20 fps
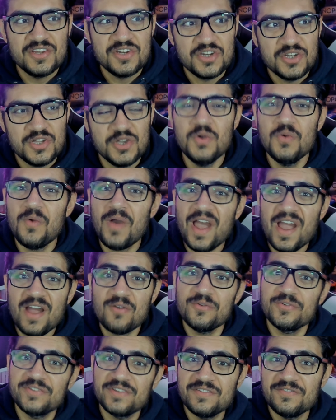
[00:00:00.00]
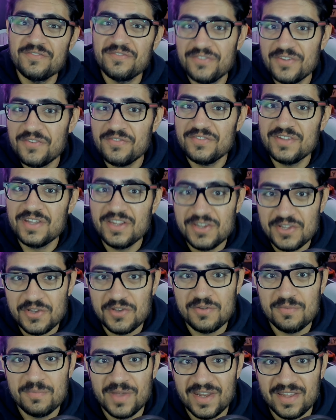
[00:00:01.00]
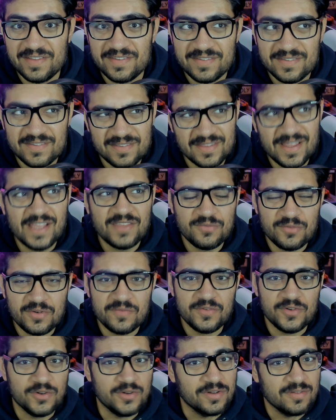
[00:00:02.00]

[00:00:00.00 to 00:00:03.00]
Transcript: Two hours and 52 minutes. That's what I've heard.